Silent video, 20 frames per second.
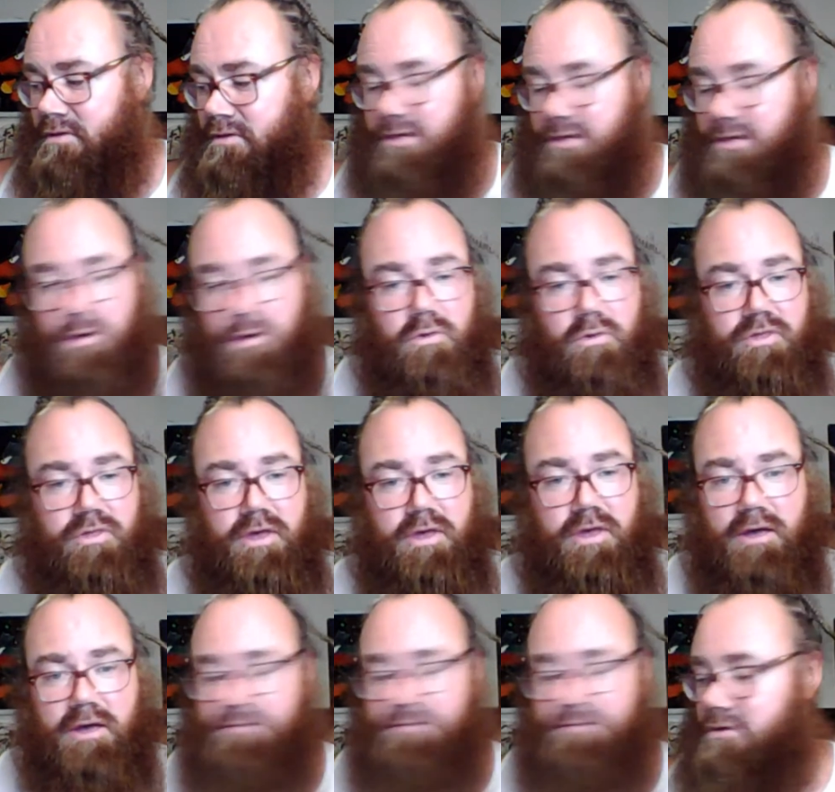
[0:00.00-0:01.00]
The only thing
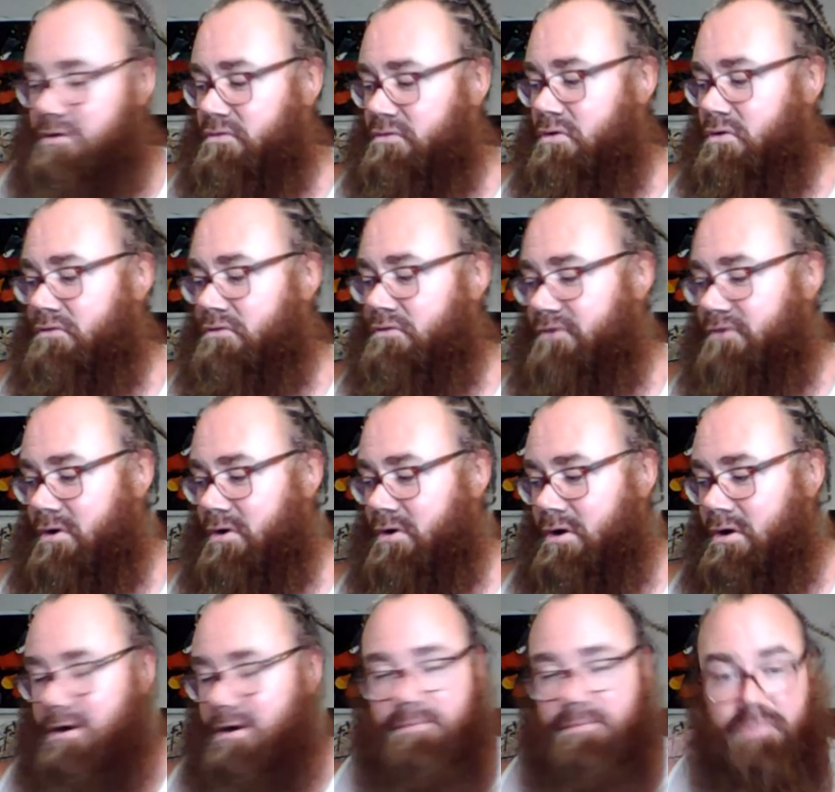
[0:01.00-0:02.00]
I've used so
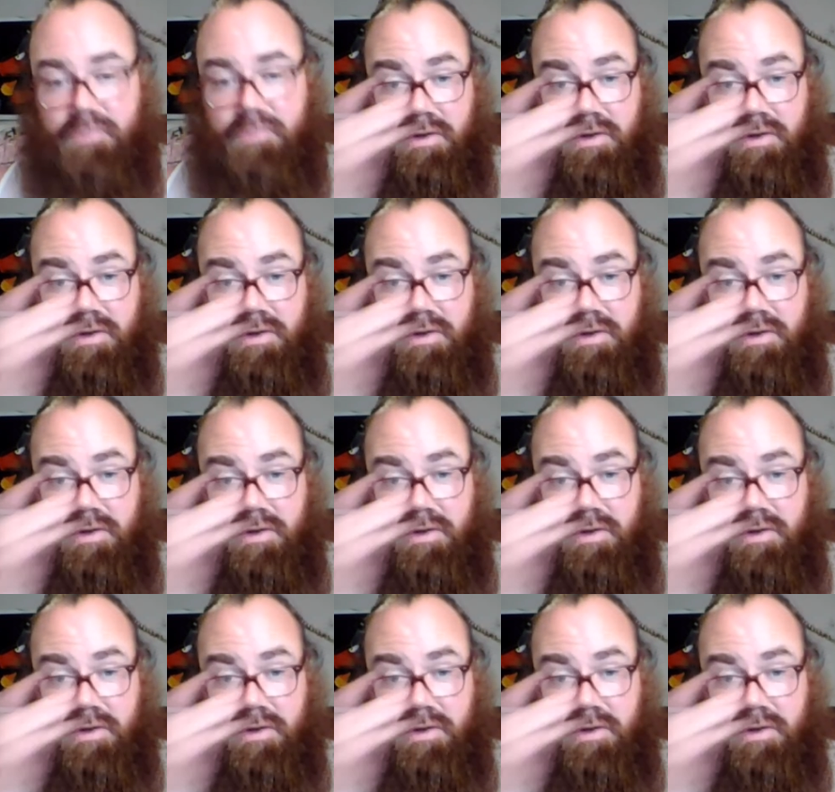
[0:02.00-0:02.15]
far